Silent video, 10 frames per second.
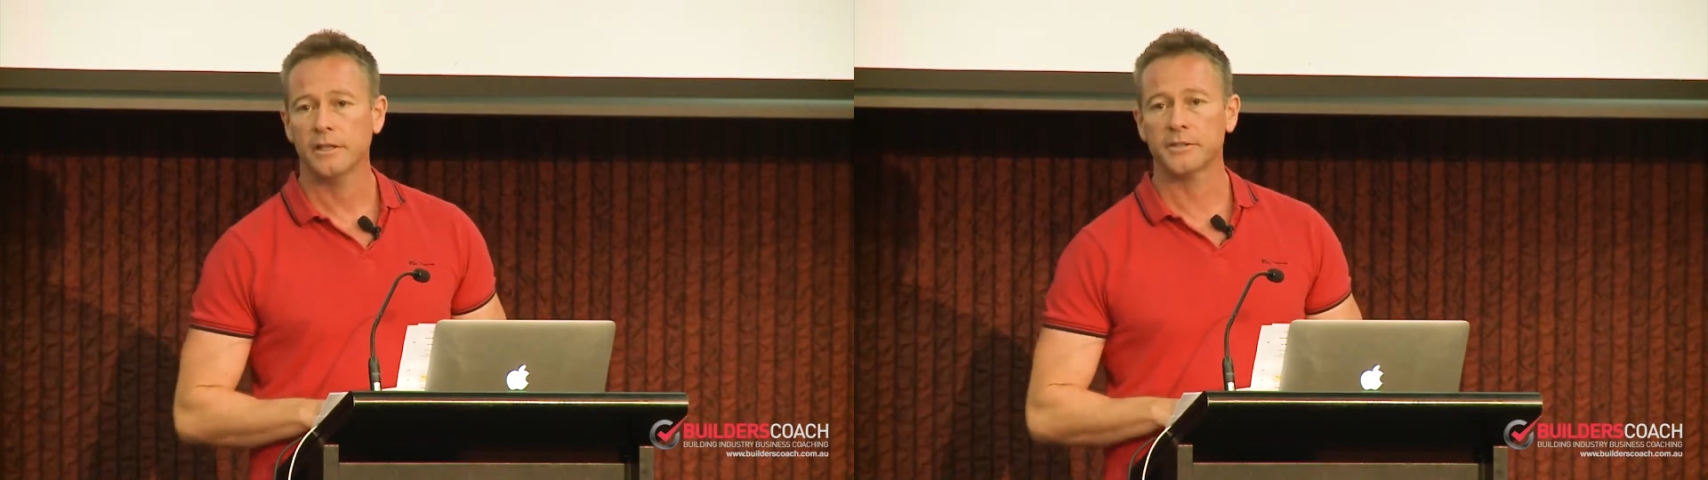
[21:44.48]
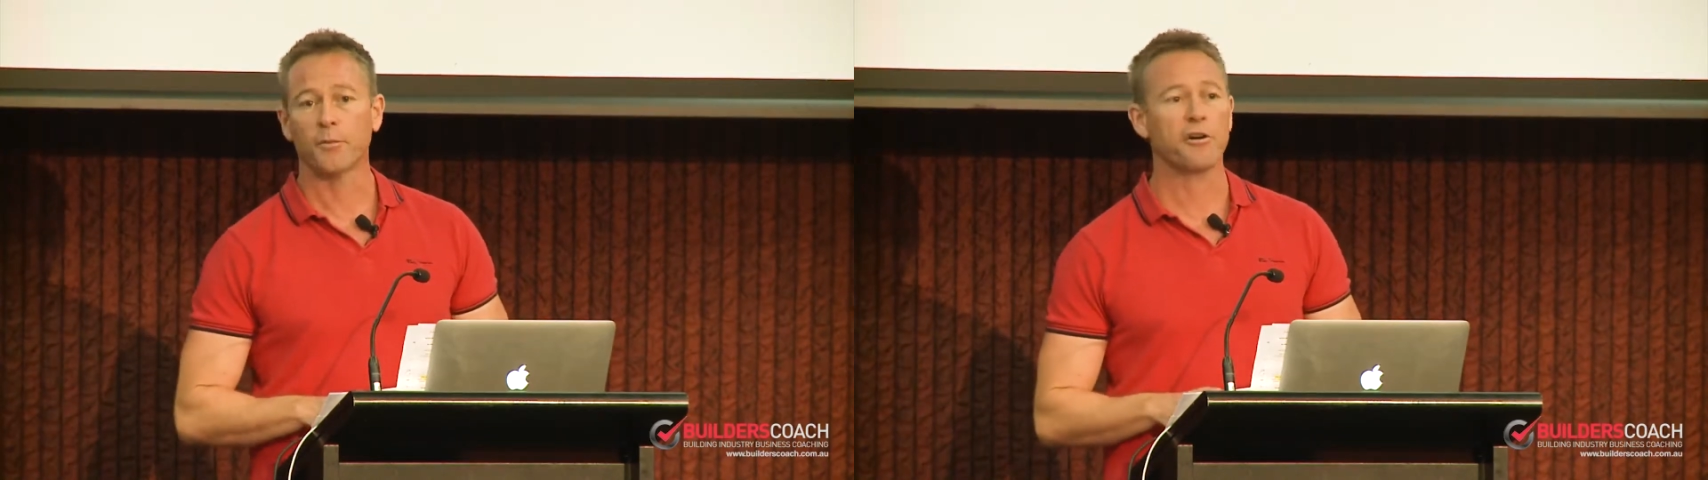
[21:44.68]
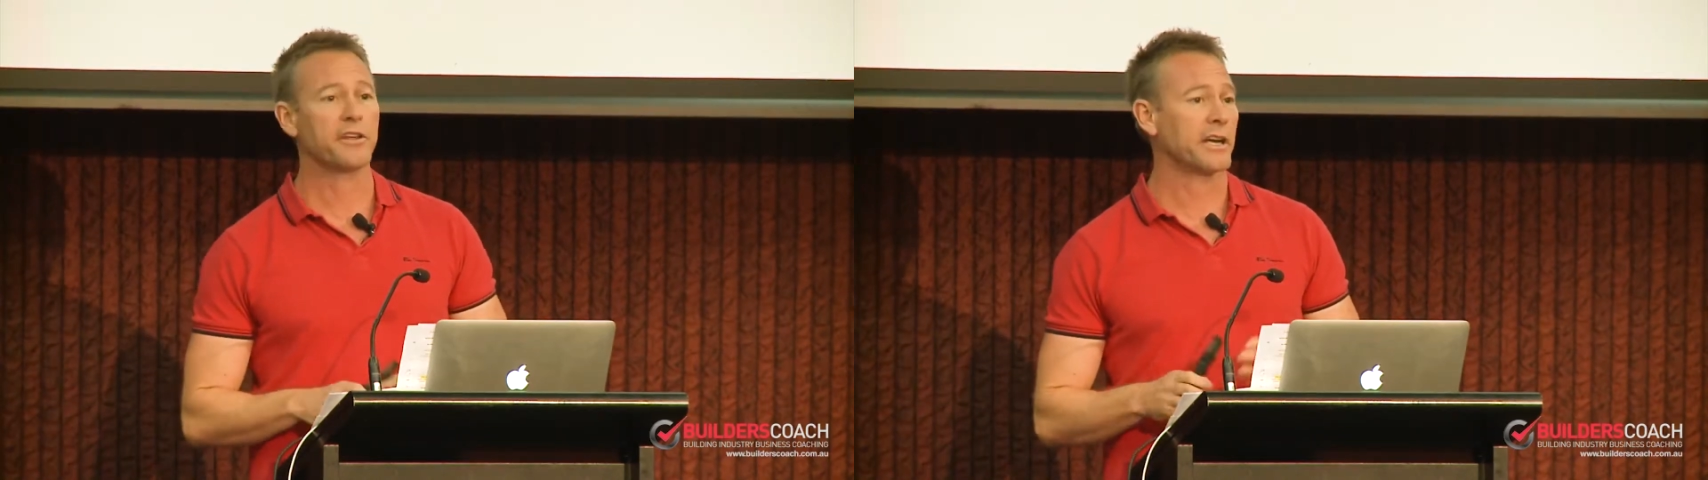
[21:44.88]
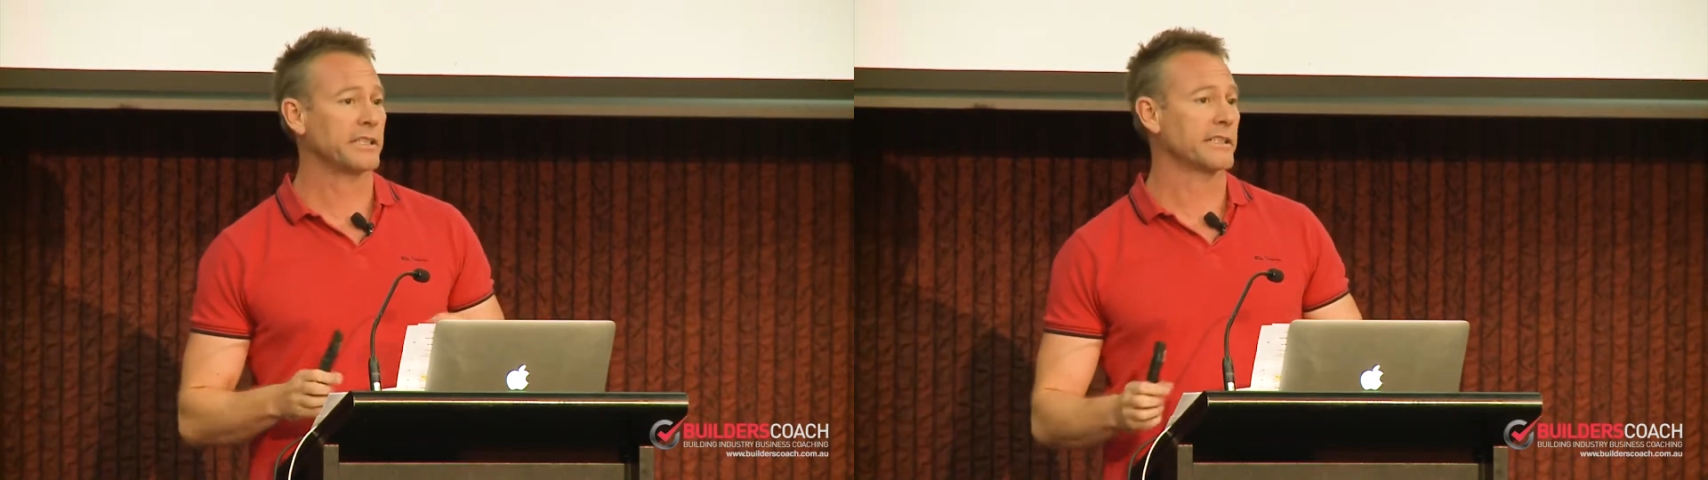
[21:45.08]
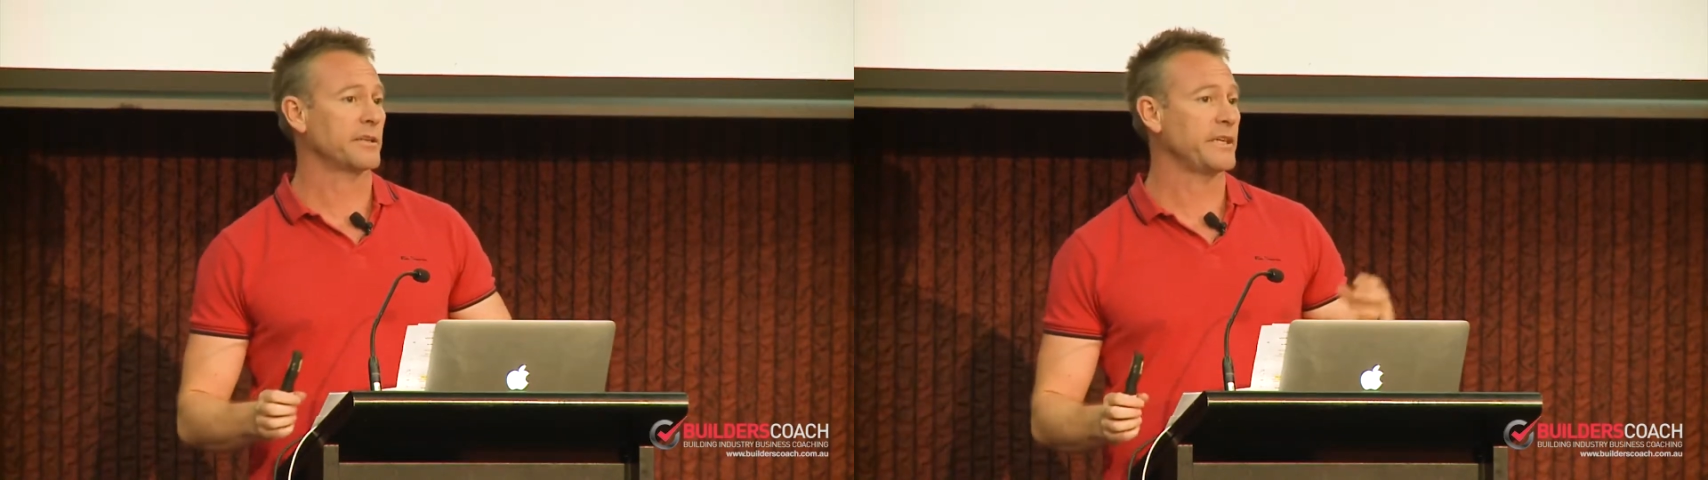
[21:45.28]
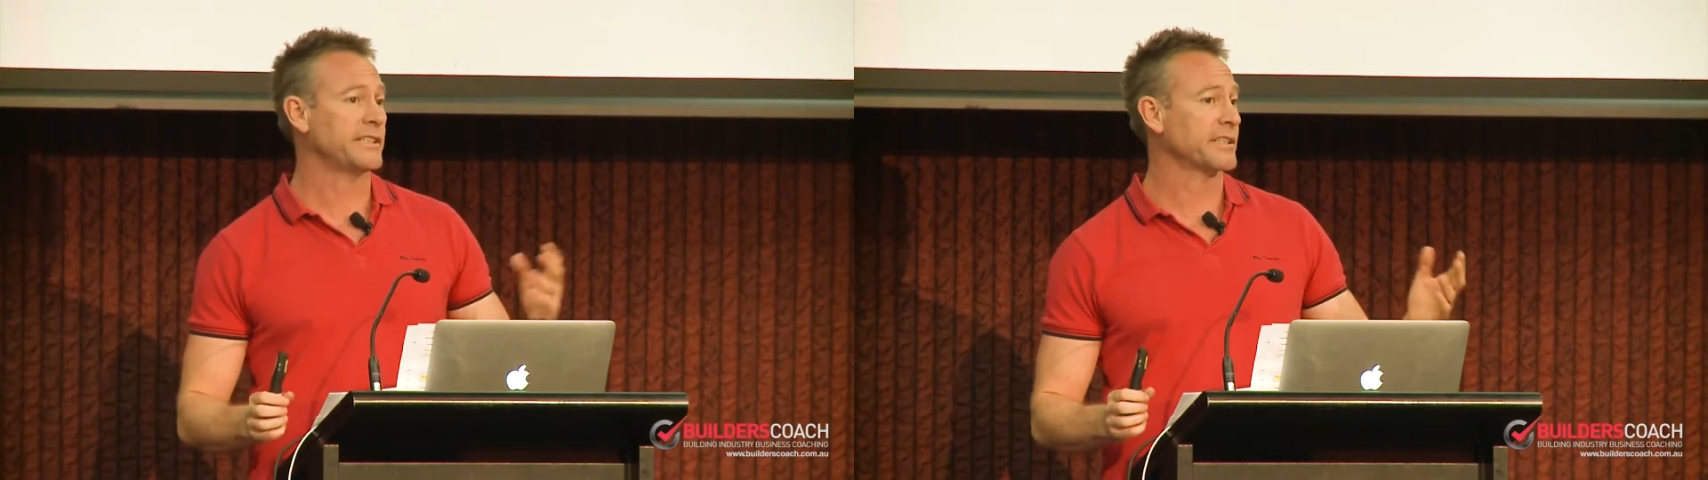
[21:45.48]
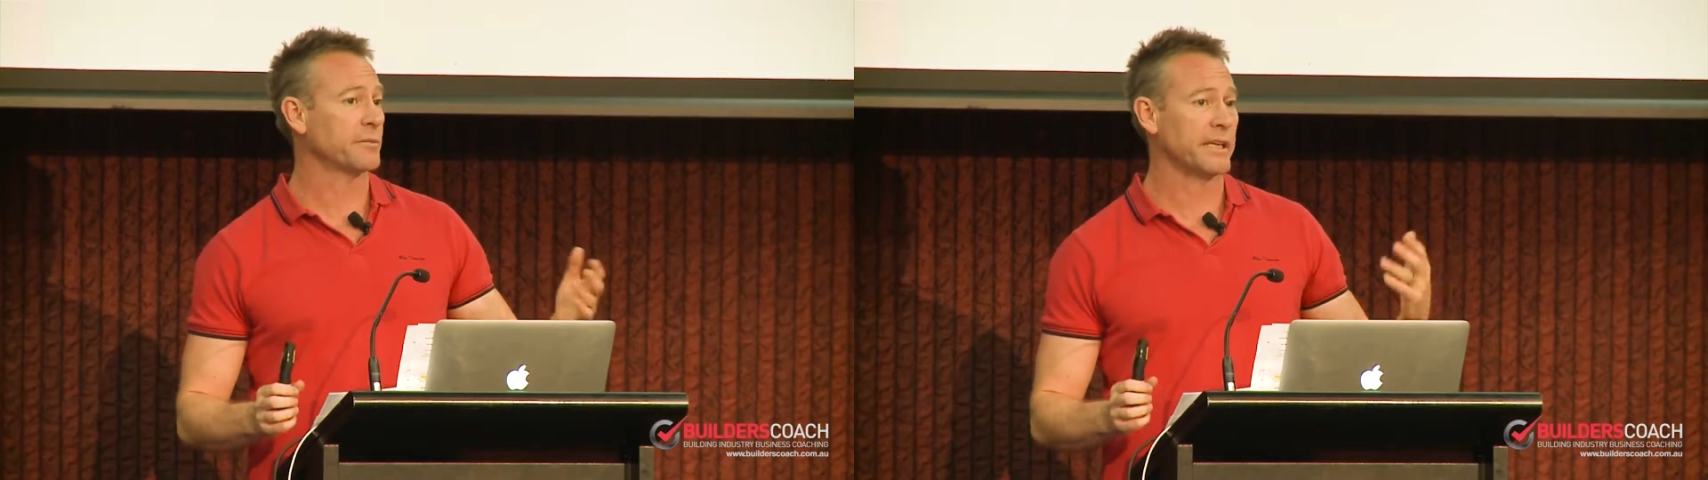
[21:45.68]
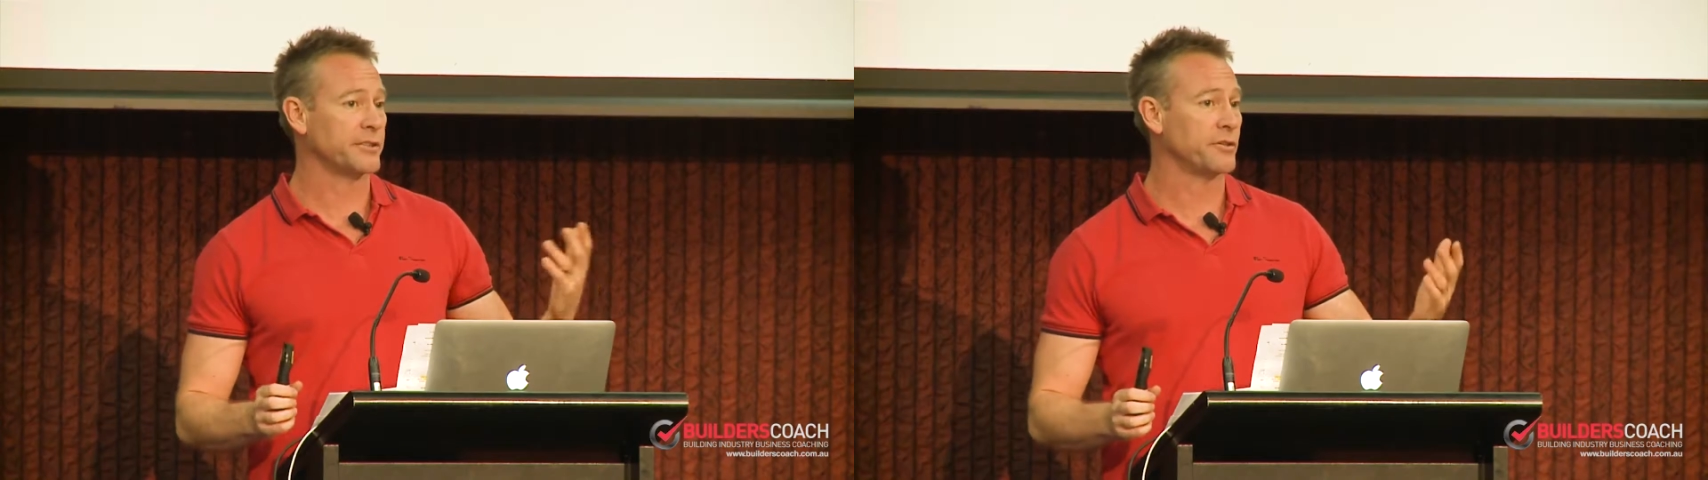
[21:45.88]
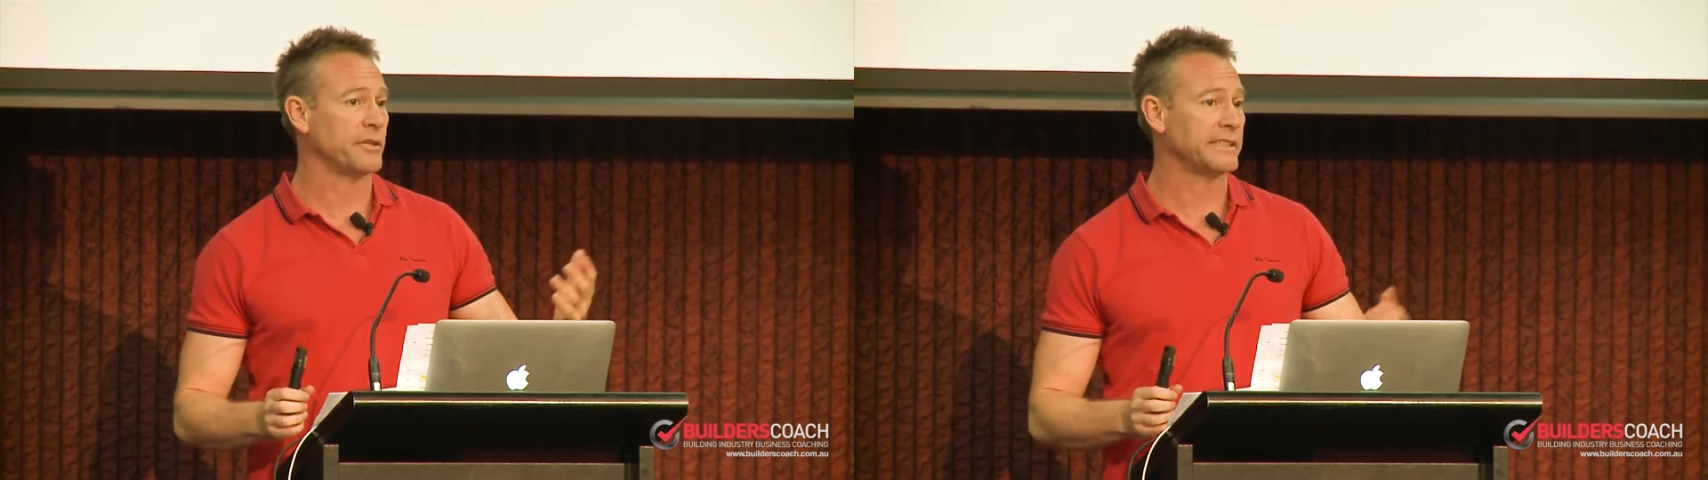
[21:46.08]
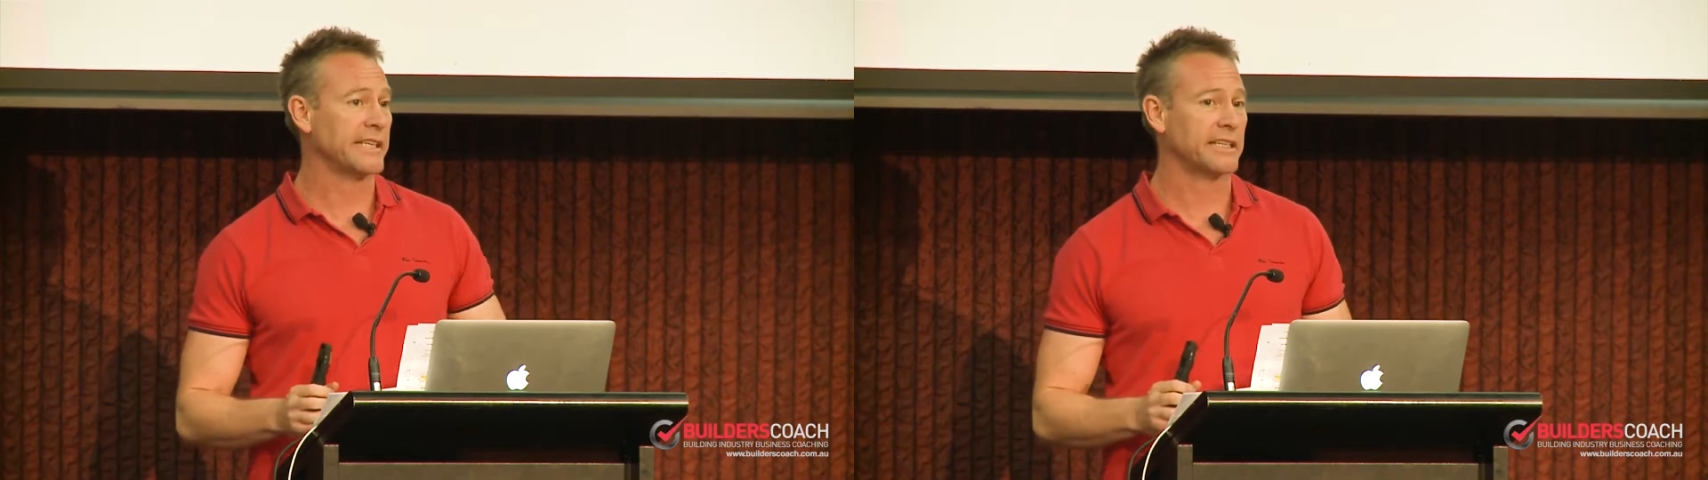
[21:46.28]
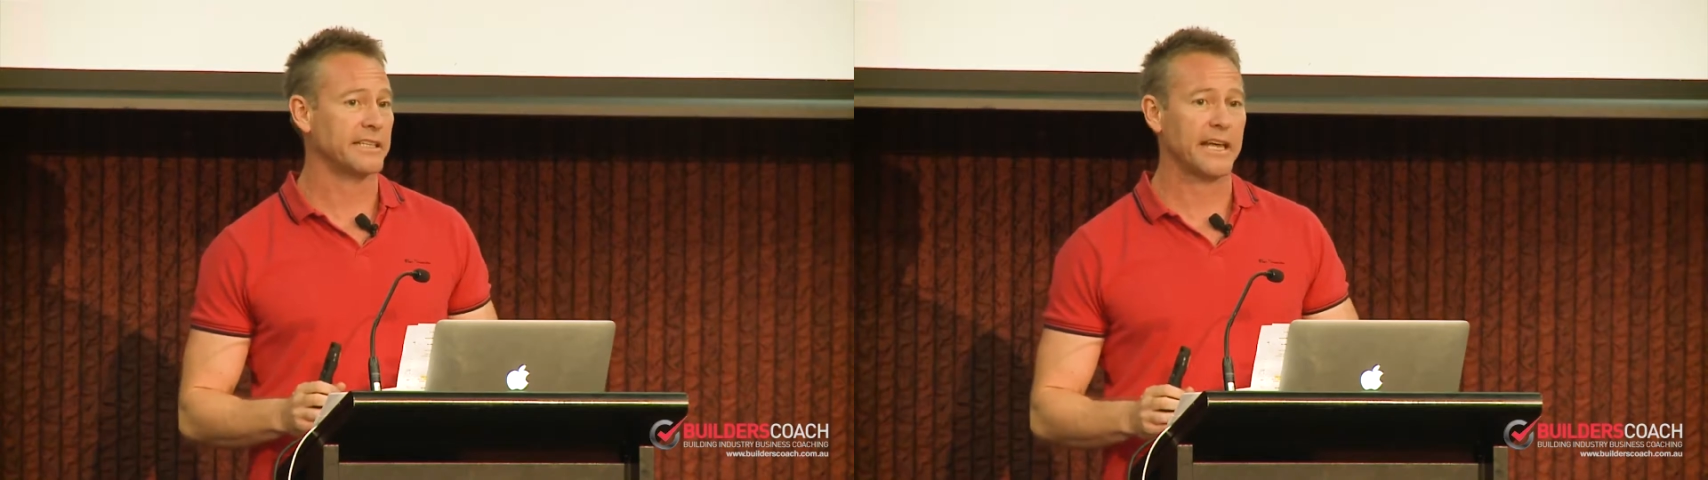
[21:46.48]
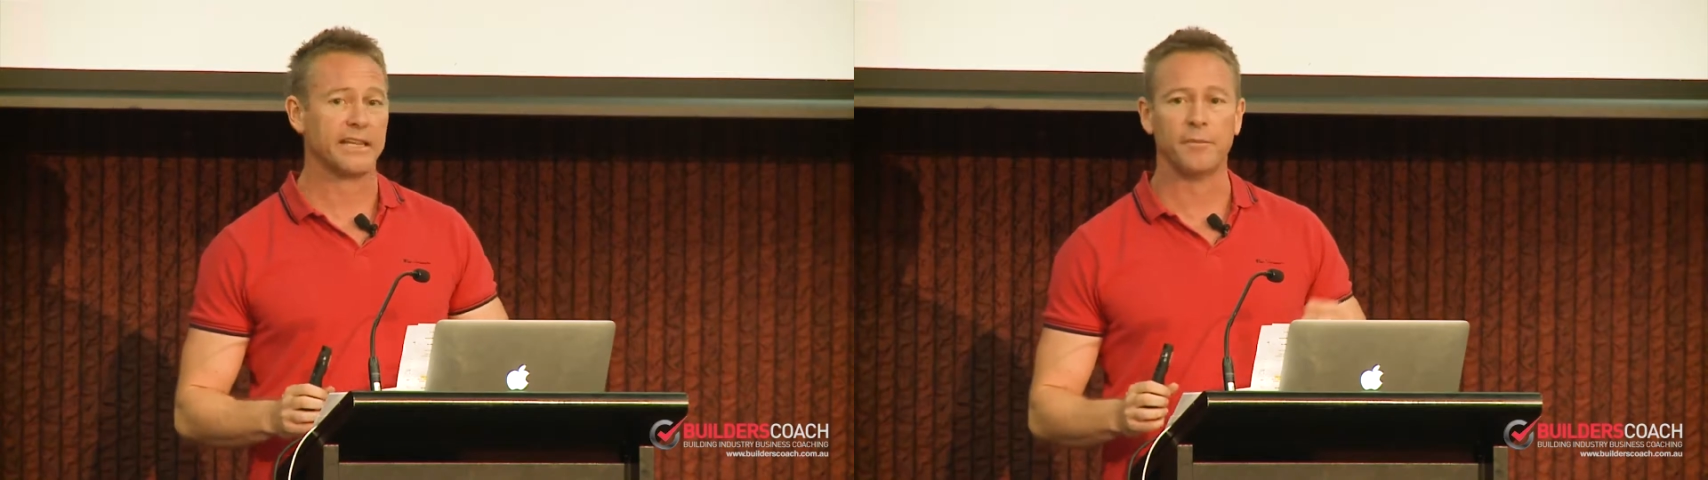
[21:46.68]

Tomorrow you guys are going to meet someone that's doing exactly that.